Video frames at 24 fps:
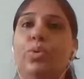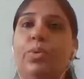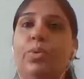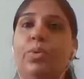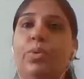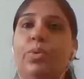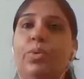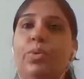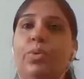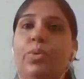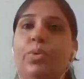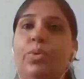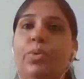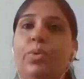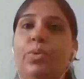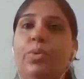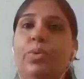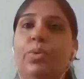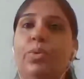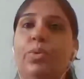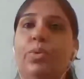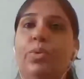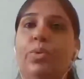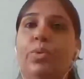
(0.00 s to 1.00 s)
it with the
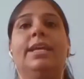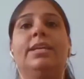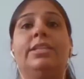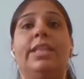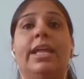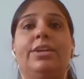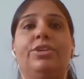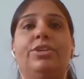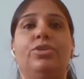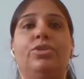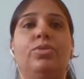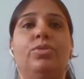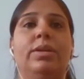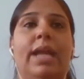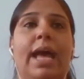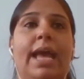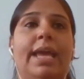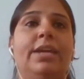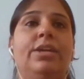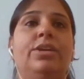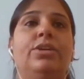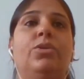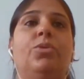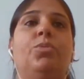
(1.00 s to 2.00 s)
heart like that you
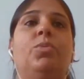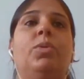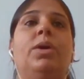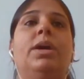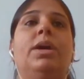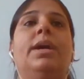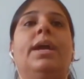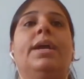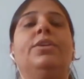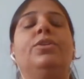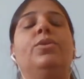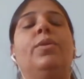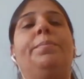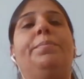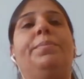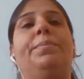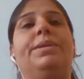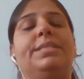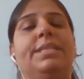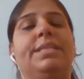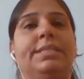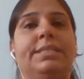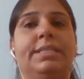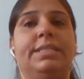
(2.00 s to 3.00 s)
like your work and you're
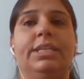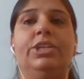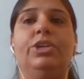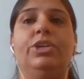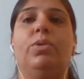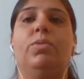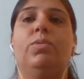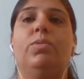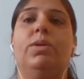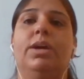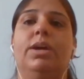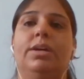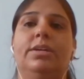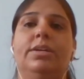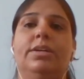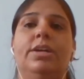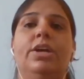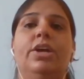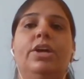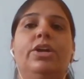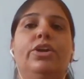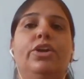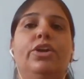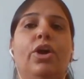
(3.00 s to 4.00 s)
presenting your work.
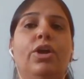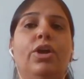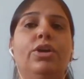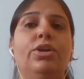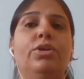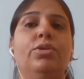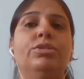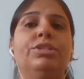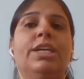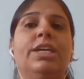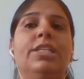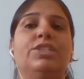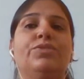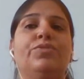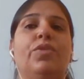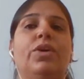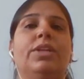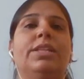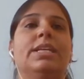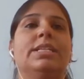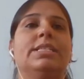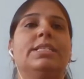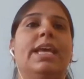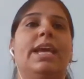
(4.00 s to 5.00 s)
Don't do just for
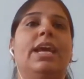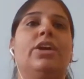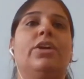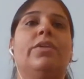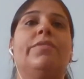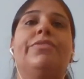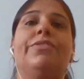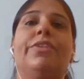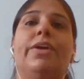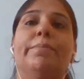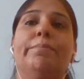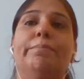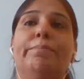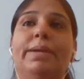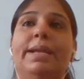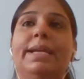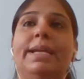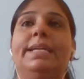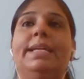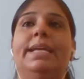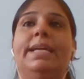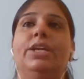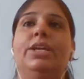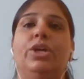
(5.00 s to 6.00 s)
the sake of
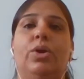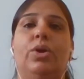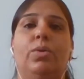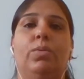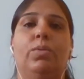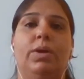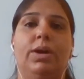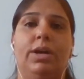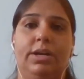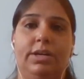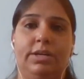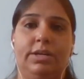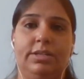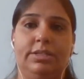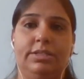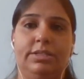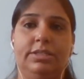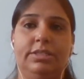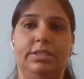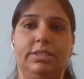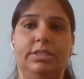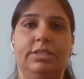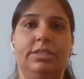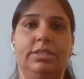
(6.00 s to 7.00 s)
completing your work.
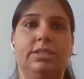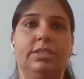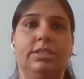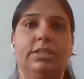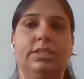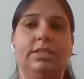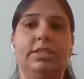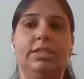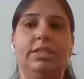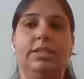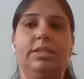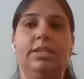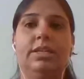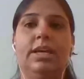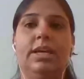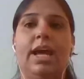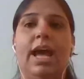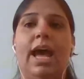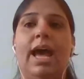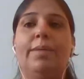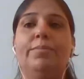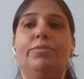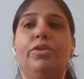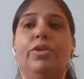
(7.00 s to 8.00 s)

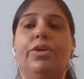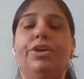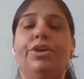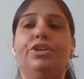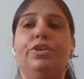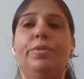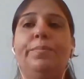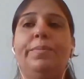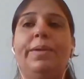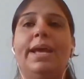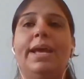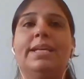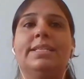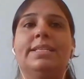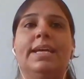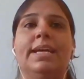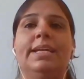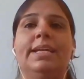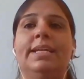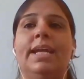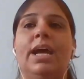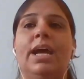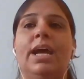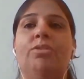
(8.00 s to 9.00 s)
I'm going to
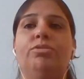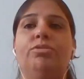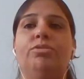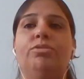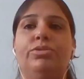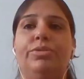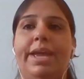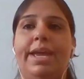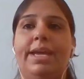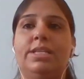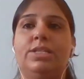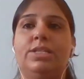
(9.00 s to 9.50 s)
present now today's